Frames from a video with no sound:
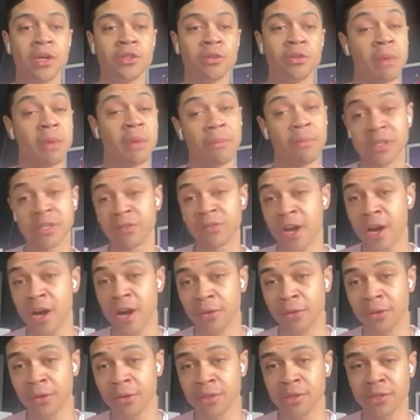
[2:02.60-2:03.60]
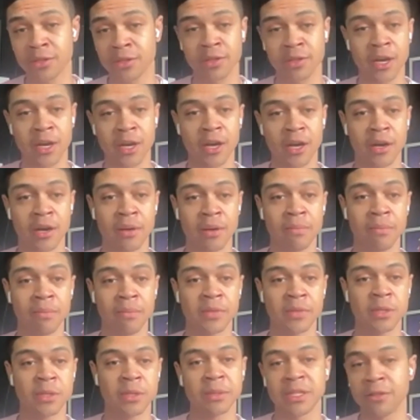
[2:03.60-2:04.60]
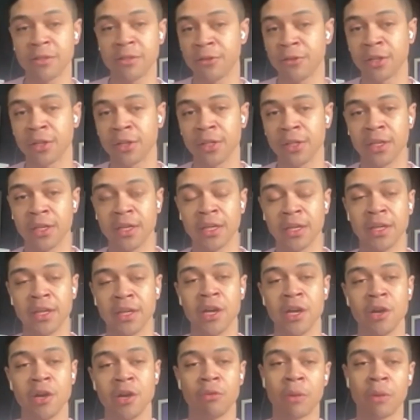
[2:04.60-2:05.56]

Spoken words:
To members of Congress, specifically